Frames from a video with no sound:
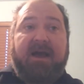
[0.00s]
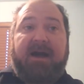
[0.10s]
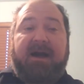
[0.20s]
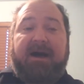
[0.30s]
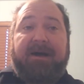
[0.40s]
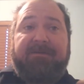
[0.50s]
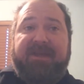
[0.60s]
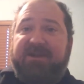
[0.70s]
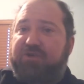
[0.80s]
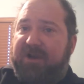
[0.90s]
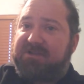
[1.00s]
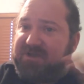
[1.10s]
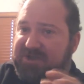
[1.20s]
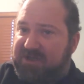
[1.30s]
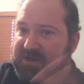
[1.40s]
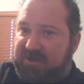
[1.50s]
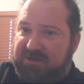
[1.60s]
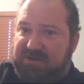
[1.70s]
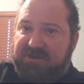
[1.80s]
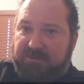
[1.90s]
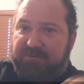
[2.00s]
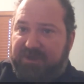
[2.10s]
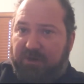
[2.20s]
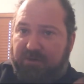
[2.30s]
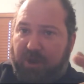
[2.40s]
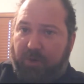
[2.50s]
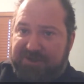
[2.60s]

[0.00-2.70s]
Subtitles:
Then transitioned into some lower